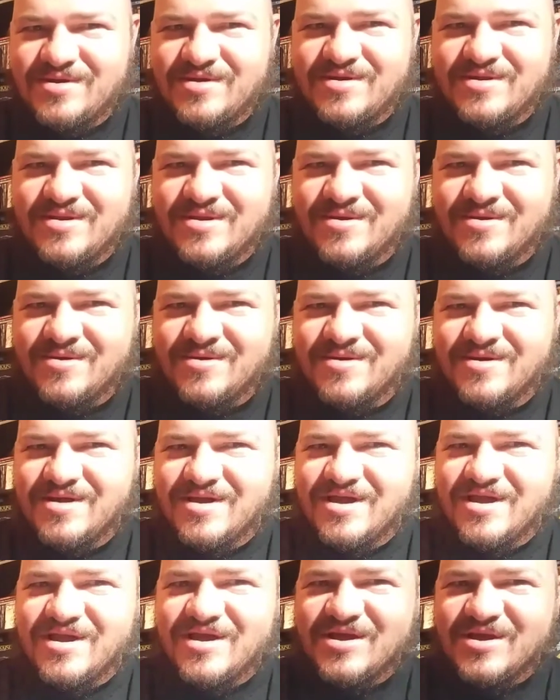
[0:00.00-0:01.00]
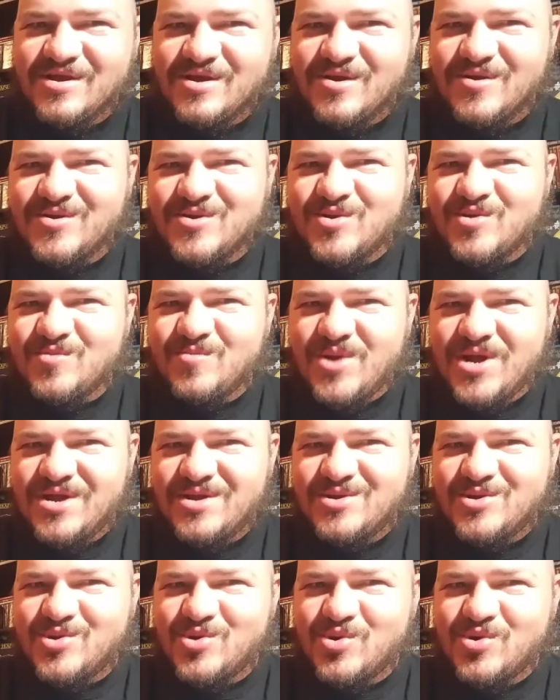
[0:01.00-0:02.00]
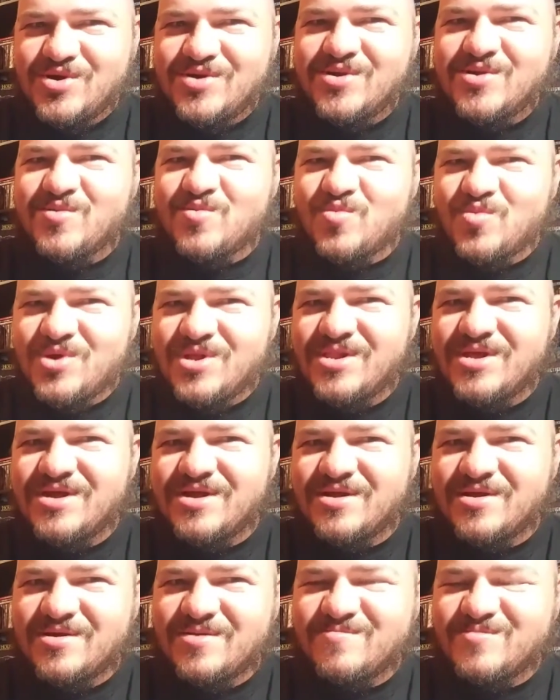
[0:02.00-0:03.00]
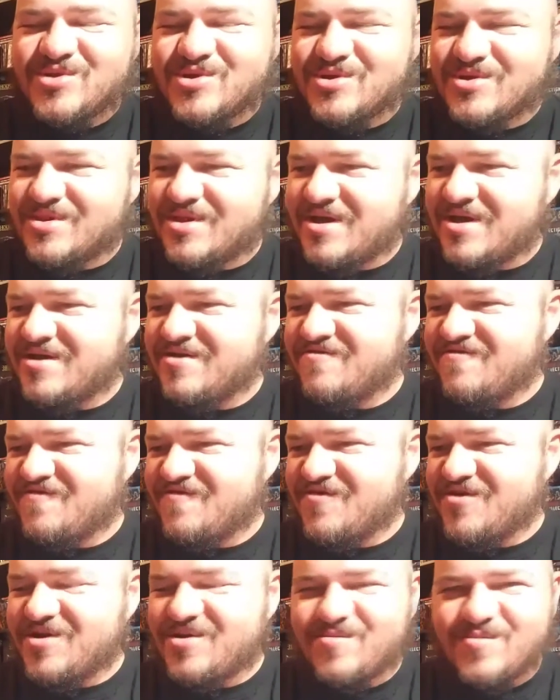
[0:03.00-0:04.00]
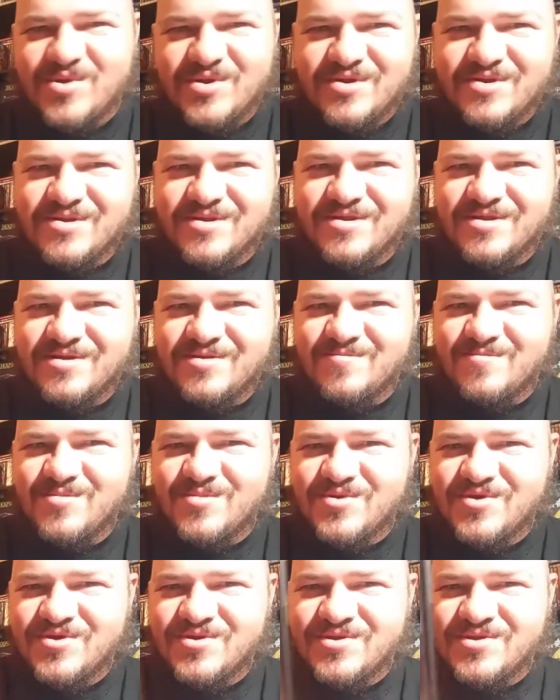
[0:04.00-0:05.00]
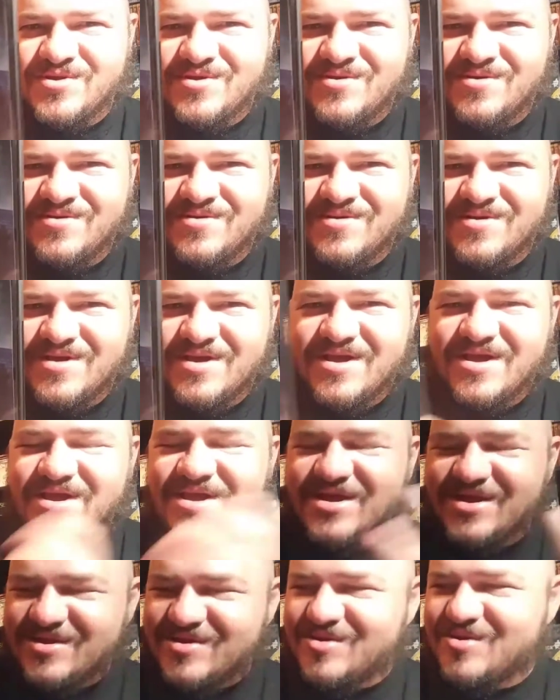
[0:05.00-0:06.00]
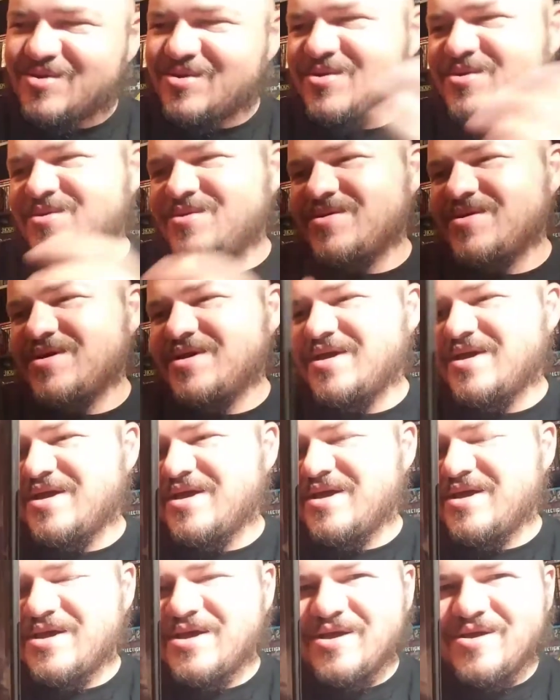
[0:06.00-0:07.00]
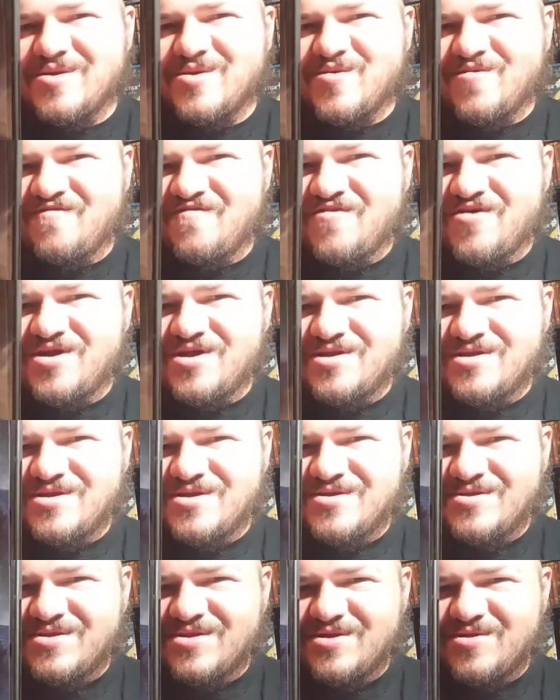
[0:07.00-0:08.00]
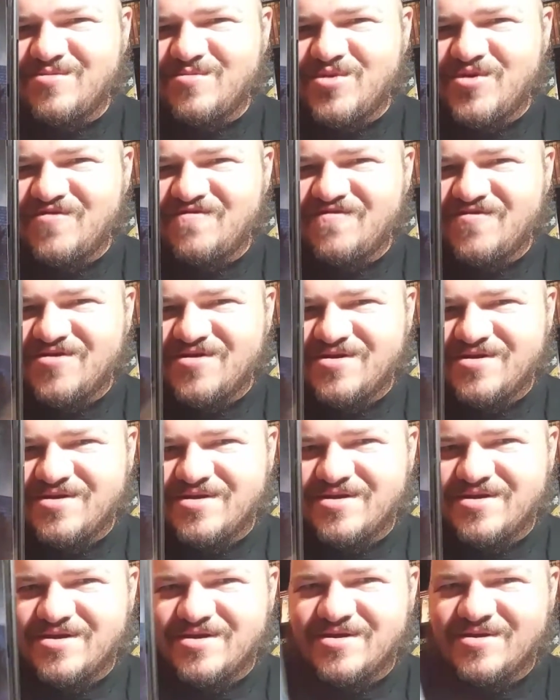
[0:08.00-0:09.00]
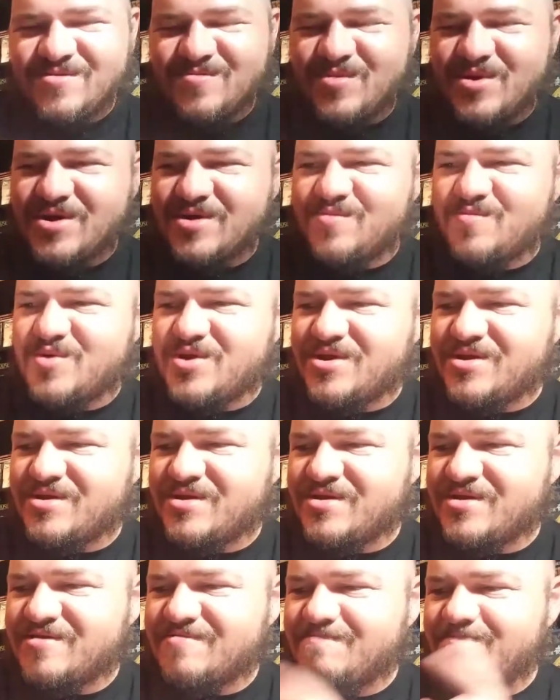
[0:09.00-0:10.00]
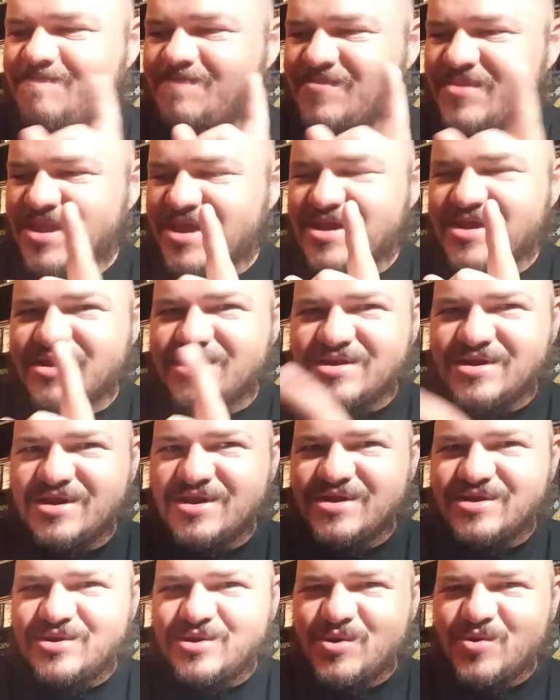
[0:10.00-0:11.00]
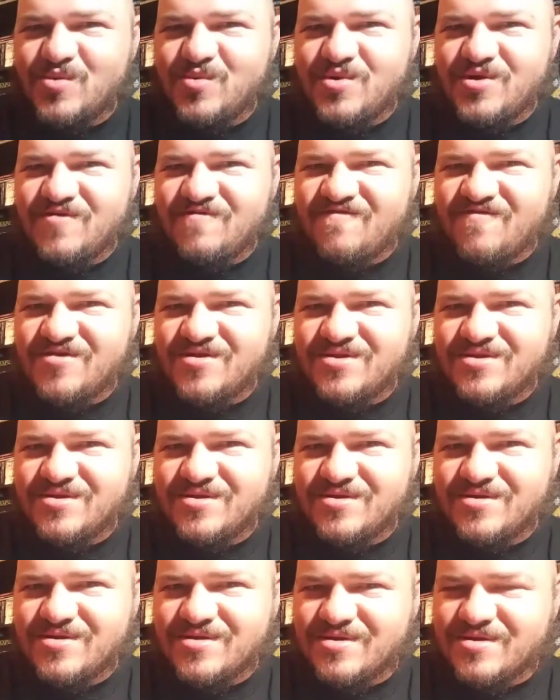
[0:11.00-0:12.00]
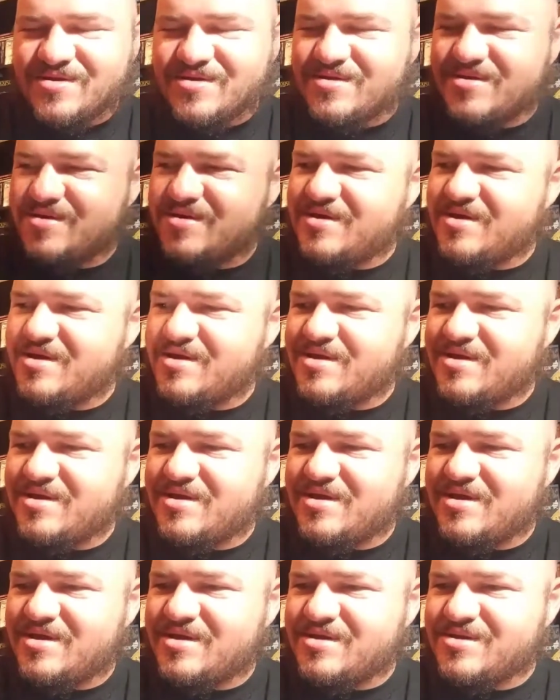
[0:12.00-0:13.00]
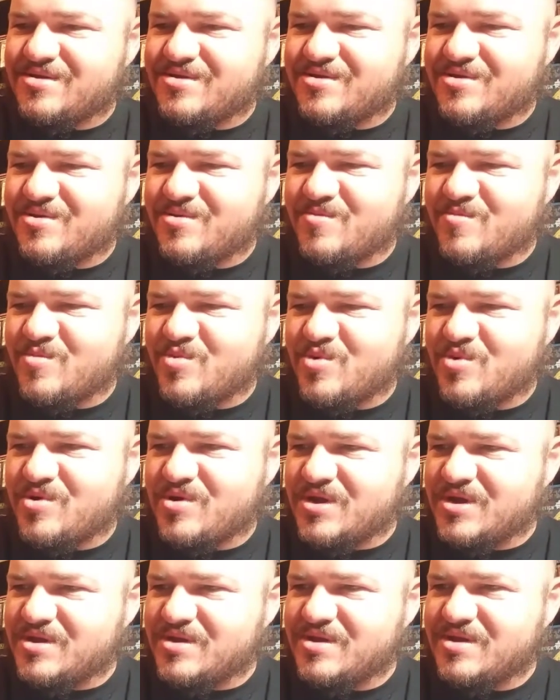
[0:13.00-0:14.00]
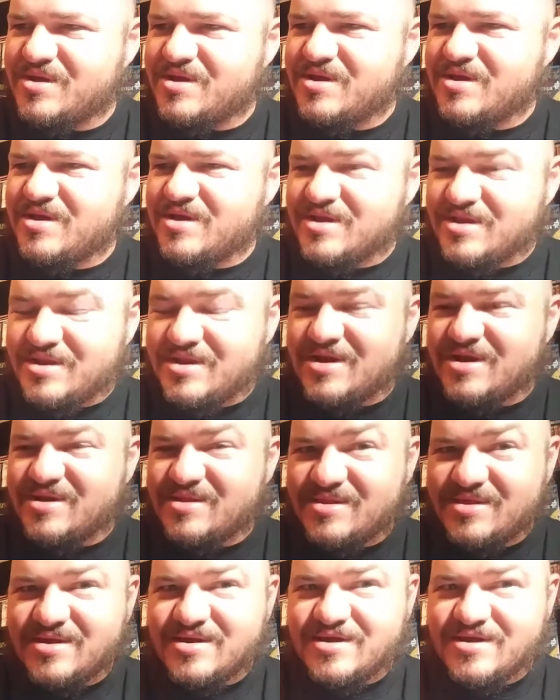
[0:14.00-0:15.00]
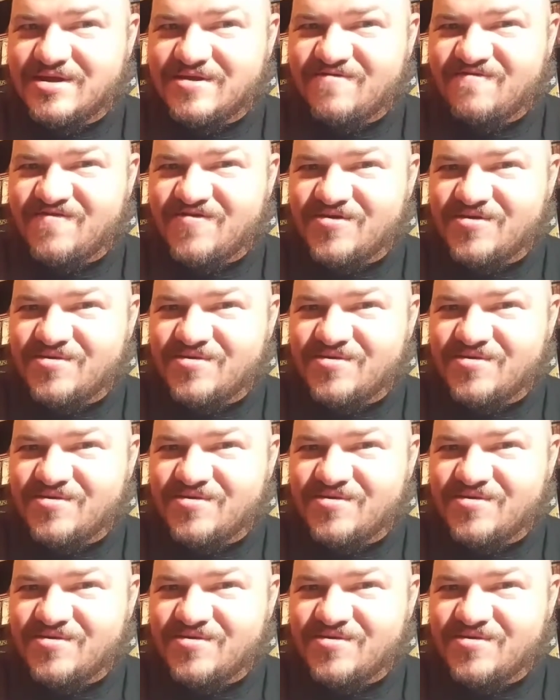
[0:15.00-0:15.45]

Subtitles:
you know. Do my toys really come to life when I'm asleep, you know? So, very decent movie, in my opinion. Need to revisit it at some point, now that I have